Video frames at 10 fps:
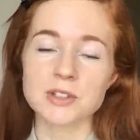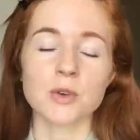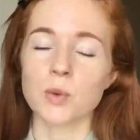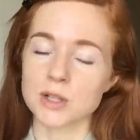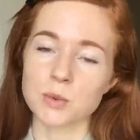
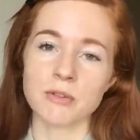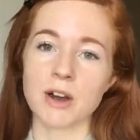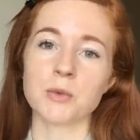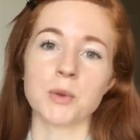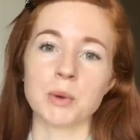So once we
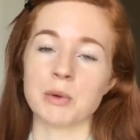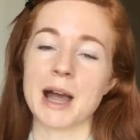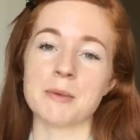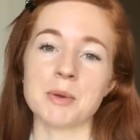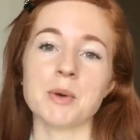found one we were
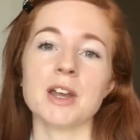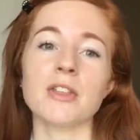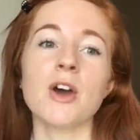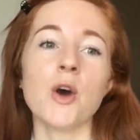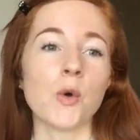happy
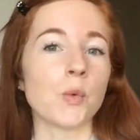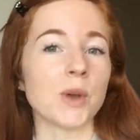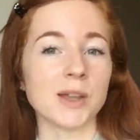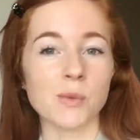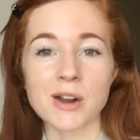with,
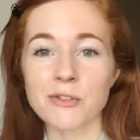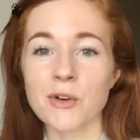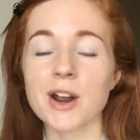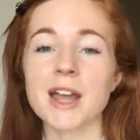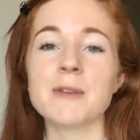we went
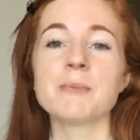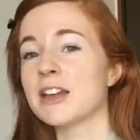for it.